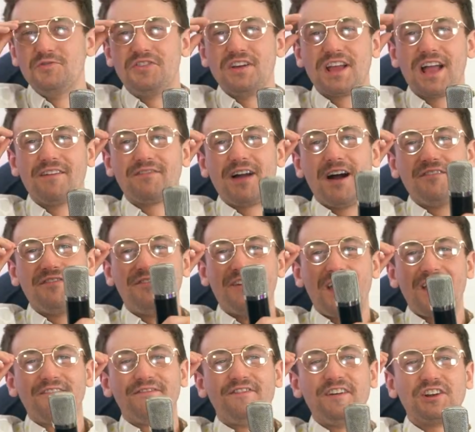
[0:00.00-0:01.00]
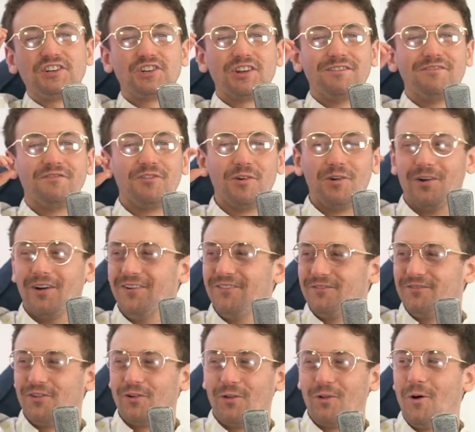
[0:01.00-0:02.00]
think I've got fan fiction for
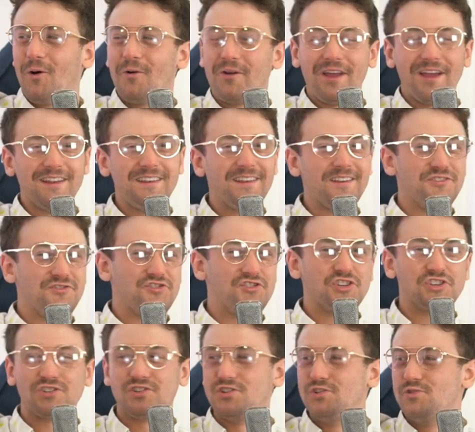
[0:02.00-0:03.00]
for Logan? Just